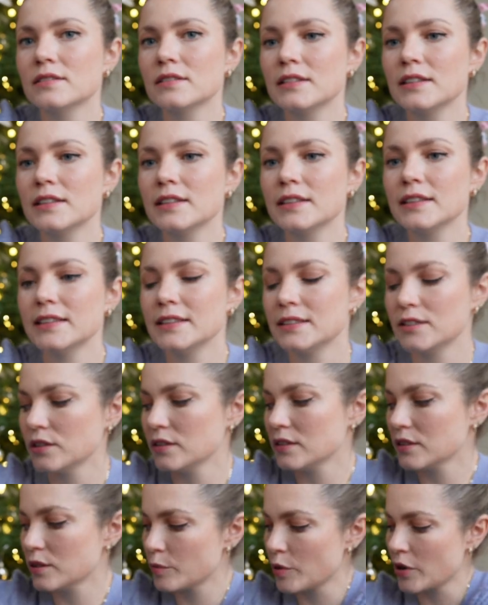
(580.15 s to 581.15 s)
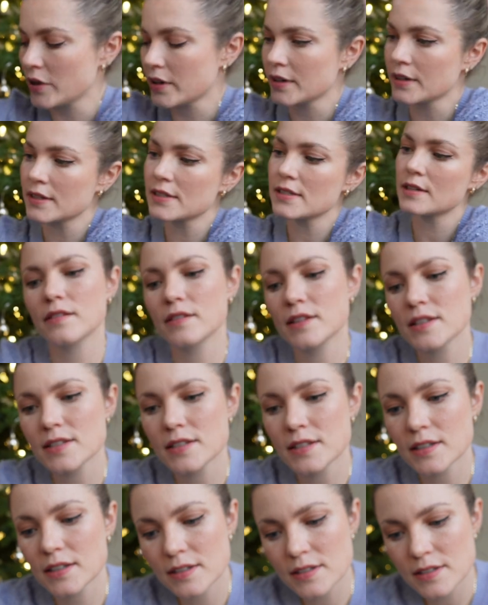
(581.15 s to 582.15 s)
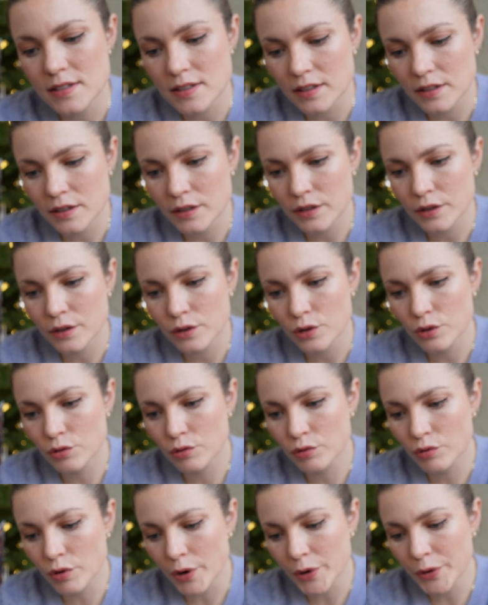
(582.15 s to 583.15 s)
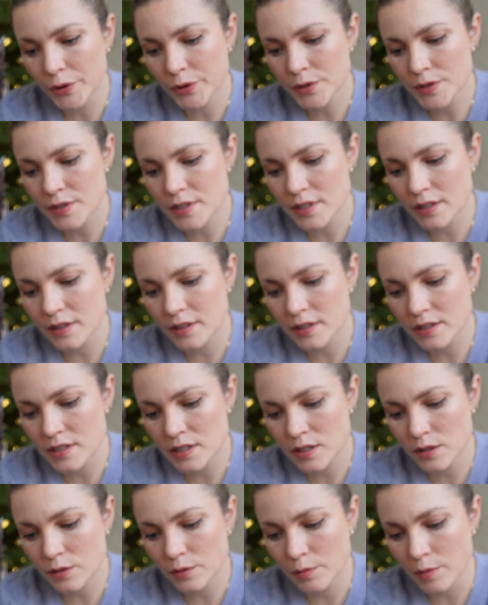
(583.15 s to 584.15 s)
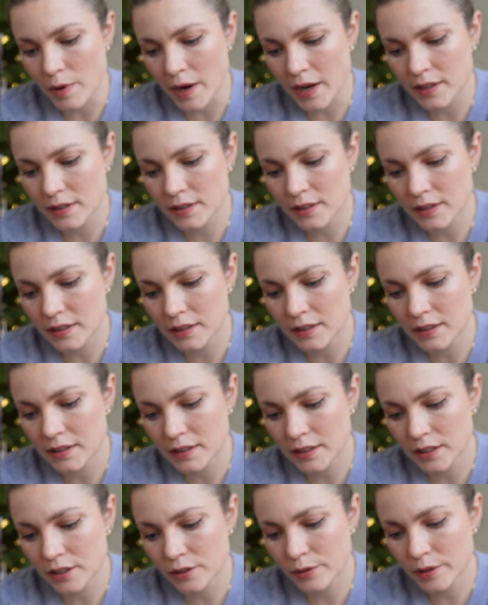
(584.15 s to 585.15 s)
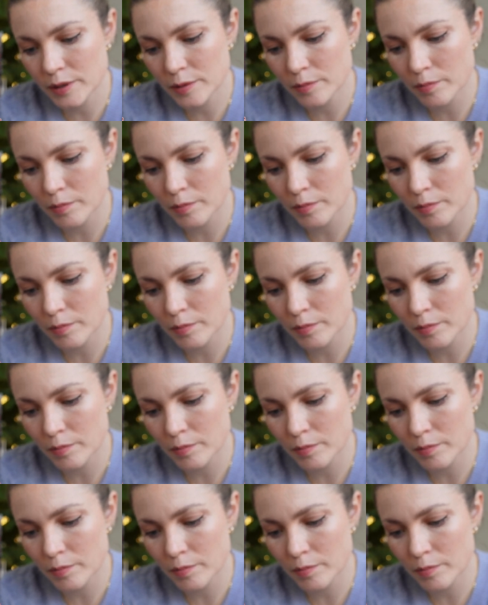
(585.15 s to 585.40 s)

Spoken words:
little product. This is the Rose 31 Liquid